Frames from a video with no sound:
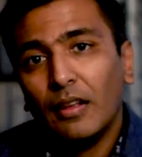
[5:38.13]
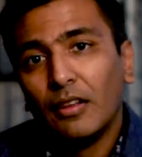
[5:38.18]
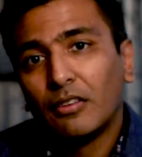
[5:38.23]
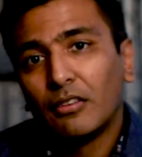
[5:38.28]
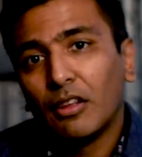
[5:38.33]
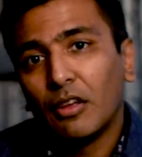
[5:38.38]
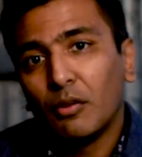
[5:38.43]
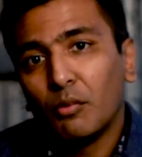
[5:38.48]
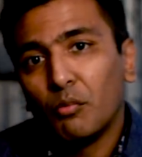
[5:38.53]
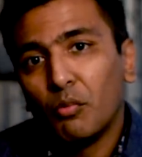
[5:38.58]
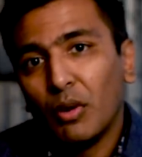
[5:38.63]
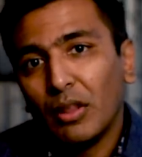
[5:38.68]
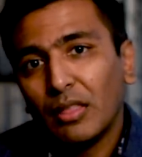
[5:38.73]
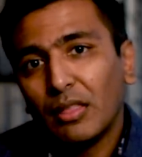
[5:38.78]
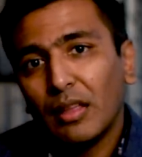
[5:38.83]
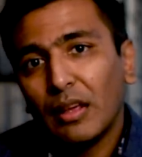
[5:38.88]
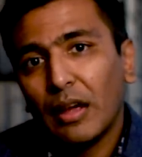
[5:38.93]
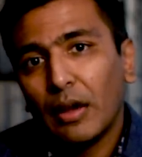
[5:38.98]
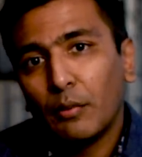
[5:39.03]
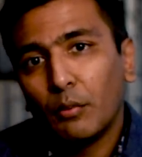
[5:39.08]
So one
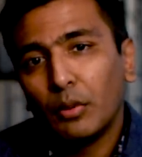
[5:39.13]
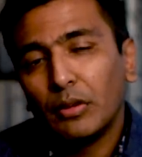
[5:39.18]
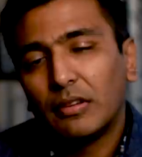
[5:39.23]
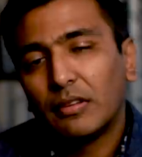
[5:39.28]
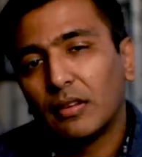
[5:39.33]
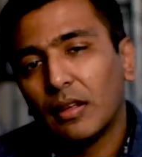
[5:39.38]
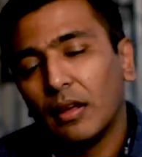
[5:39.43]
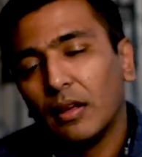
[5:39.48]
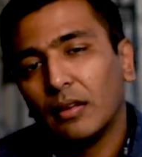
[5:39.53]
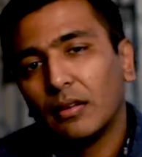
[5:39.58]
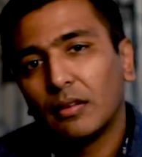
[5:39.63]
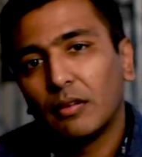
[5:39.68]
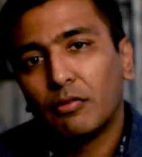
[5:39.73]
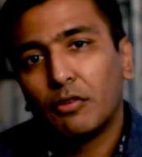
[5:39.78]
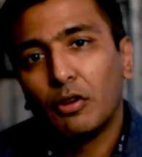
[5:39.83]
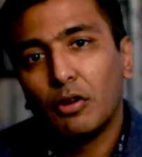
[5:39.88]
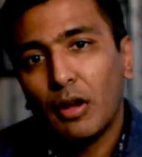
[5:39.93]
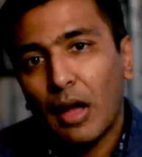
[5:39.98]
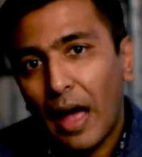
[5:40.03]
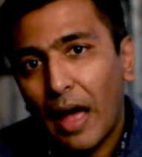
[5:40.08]
thing I would say is if
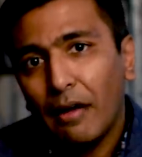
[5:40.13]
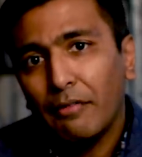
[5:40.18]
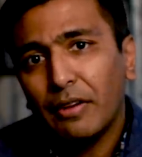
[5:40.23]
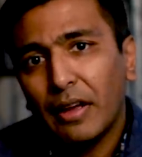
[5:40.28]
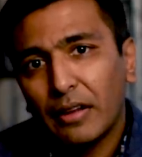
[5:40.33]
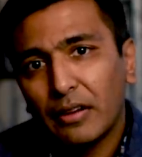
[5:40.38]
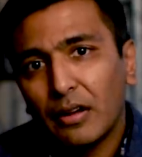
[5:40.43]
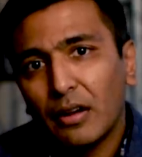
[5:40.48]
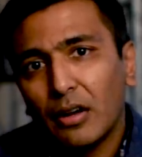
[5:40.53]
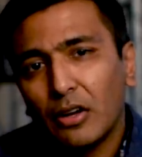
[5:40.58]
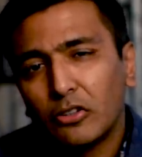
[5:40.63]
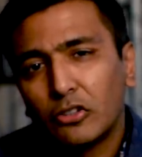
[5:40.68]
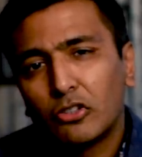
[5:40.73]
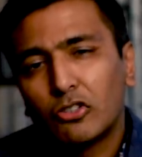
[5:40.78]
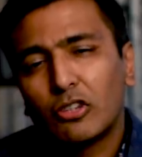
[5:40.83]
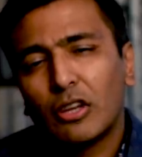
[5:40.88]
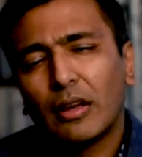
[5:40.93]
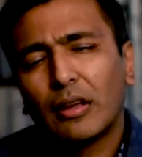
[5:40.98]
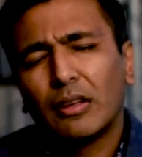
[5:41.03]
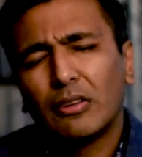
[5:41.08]
you have had a heart
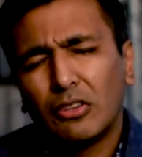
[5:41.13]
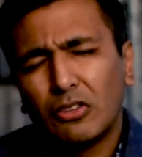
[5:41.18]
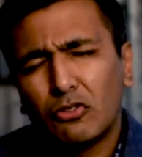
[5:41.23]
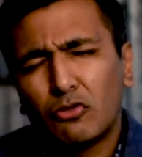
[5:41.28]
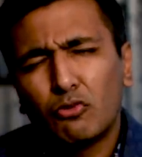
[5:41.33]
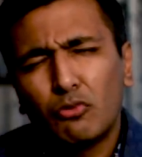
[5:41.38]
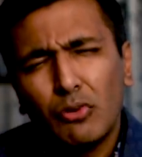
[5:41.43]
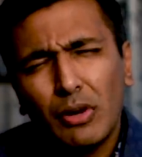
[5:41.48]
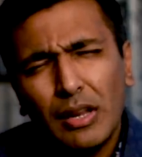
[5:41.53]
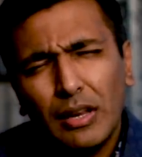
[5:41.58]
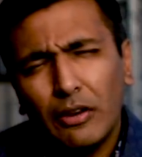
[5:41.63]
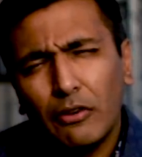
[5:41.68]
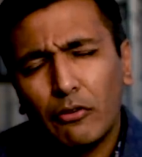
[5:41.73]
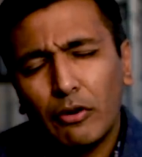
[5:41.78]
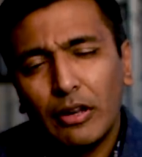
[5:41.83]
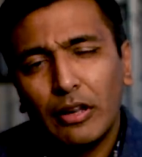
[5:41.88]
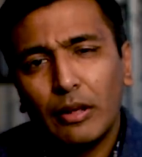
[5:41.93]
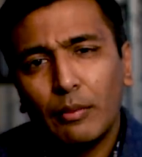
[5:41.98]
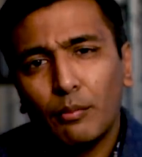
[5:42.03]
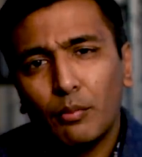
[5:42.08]
attack, it is really,
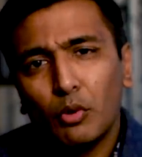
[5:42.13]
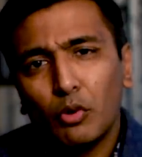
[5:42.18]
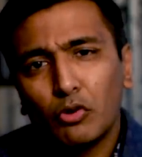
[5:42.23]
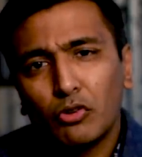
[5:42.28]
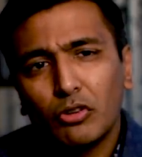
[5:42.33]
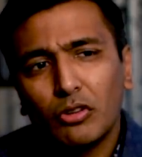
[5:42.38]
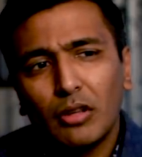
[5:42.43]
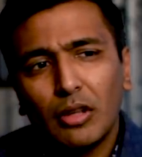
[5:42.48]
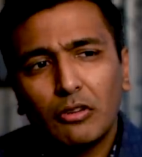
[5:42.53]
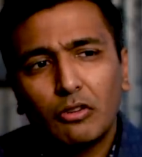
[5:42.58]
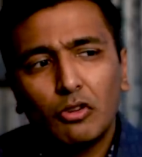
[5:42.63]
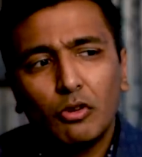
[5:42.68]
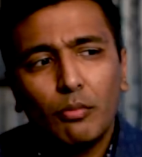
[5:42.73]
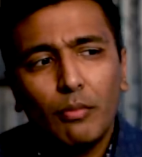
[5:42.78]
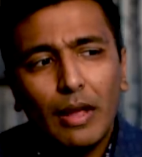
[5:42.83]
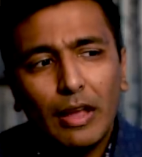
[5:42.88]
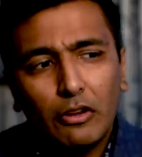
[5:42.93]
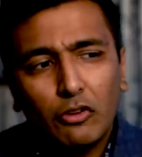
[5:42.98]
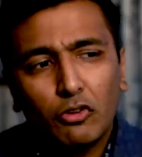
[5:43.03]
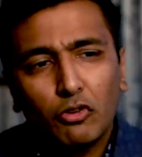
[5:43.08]
really important that you
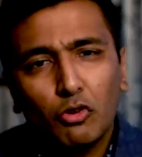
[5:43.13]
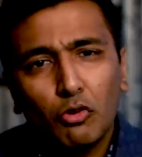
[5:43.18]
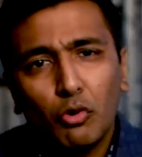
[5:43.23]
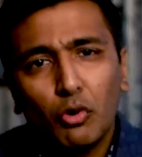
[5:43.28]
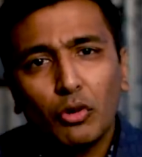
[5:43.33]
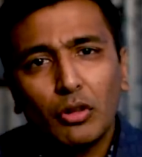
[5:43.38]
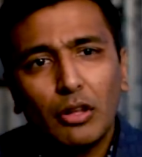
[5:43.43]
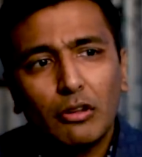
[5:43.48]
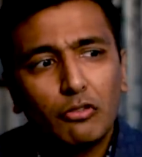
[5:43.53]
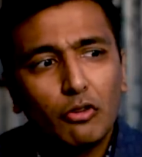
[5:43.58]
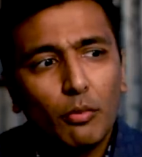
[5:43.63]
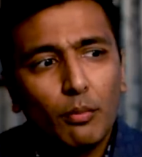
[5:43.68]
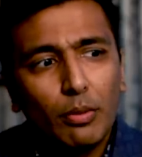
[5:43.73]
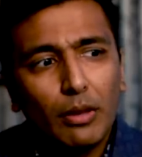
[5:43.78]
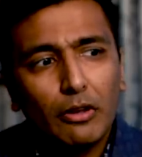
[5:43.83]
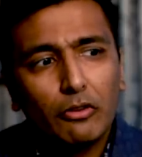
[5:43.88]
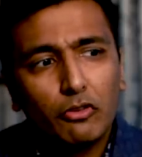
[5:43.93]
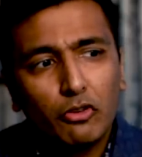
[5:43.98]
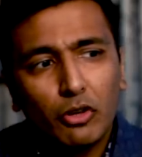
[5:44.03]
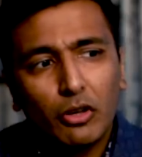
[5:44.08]
make sure that your
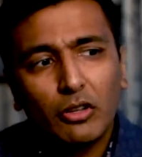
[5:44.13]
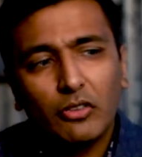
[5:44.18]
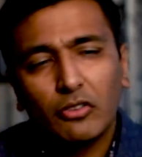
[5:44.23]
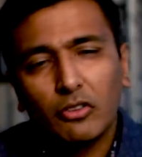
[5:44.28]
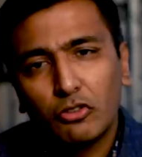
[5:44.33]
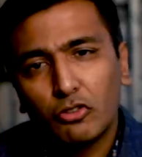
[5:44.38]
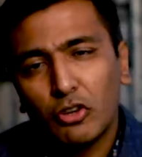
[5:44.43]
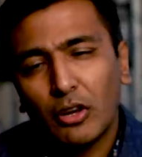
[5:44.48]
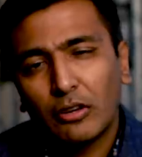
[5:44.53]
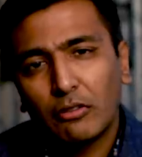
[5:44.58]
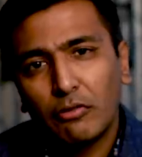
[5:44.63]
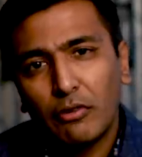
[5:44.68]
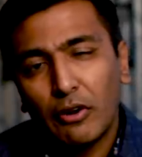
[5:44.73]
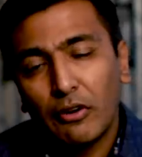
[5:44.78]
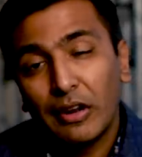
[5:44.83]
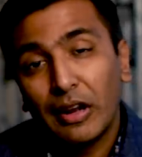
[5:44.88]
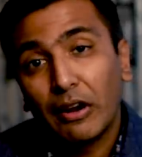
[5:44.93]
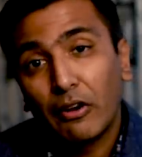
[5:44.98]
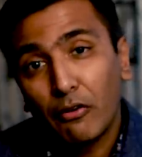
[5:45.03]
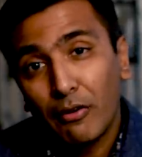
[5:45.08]
blood sugars are checked
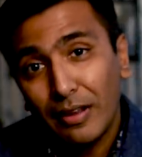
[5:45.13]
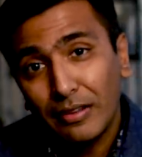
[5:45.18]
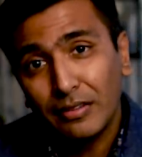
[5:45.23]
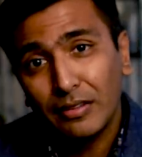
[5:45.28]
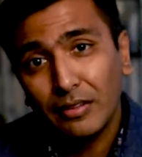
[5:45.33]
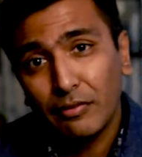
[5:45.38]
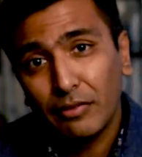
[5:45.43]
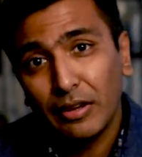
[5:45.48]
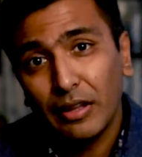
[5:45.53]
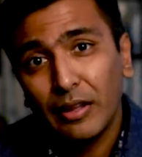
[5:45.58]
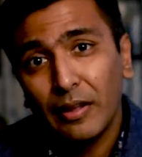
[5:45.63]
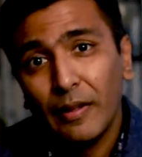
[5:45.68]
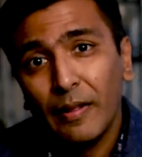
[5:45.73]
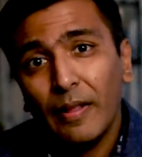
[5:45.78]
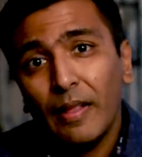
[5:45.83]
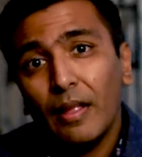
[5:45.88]
very aggressively,